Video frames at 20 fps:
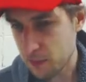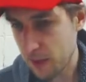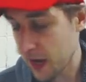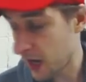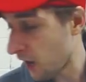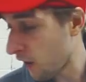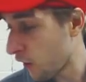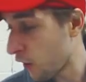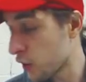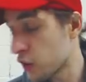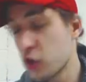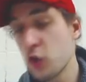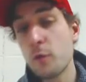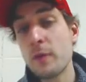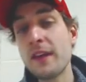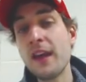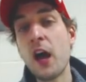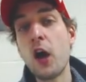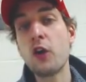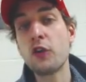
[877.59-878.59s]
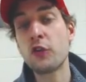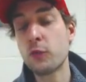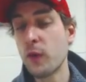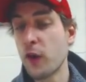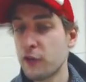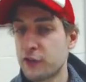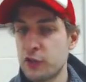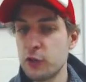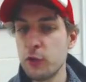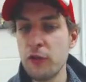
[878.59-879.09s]
This has been another
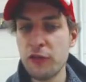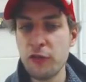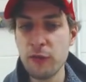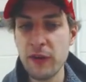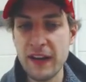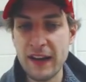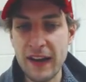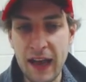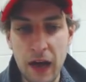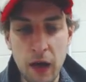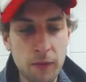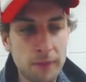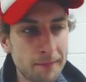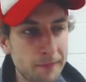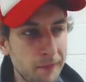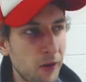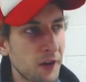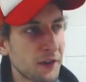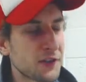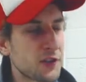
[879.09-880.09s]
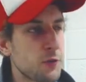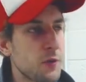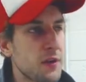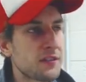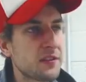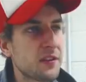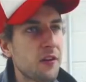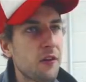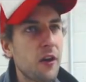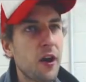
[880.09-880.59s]
UBL. So we are 2-3 now.
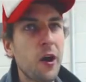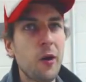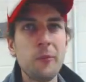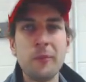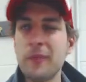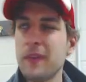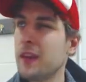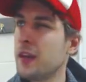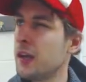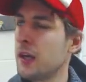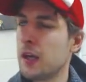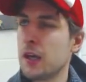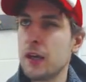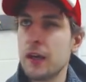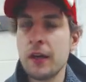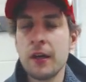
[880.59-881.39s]
Lost 2 weeks in a row.